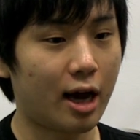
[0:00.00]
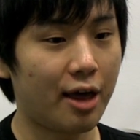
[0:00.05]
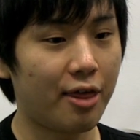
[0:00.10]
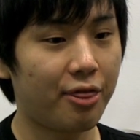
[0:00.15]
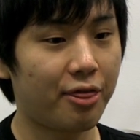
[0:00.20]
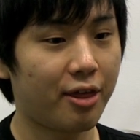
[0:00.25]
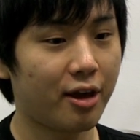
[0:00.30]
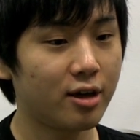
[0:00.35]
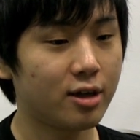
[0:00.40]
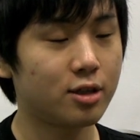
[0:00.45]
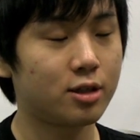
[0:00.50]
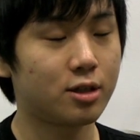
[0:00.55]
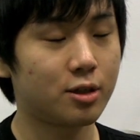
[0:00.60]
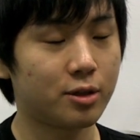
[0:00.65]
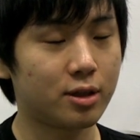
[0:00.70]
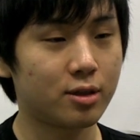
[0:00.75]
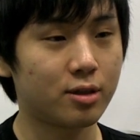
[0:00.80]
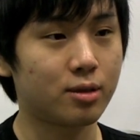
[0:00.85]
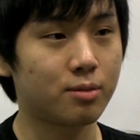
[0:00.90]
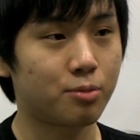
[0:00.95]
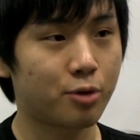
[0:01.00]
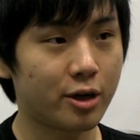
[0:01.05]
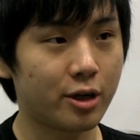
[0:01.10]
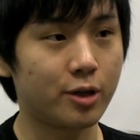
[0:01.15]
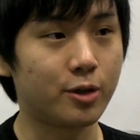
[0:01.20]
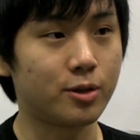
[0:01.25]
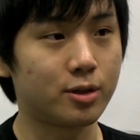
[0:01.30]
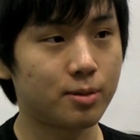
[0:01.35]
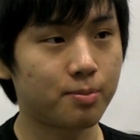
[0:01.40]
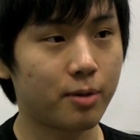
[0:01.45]
I think it's in a
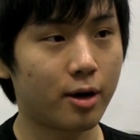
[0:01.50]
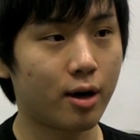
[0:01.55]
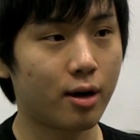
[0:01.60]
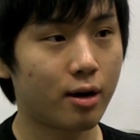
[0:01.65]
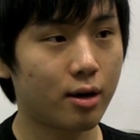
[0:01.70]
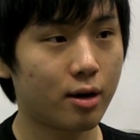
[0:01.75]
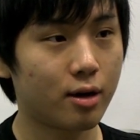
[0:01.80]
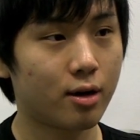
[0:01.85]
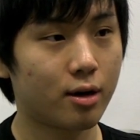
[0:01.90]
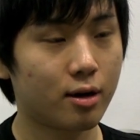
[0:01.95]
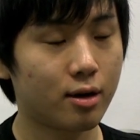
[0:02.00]
pretty good spot.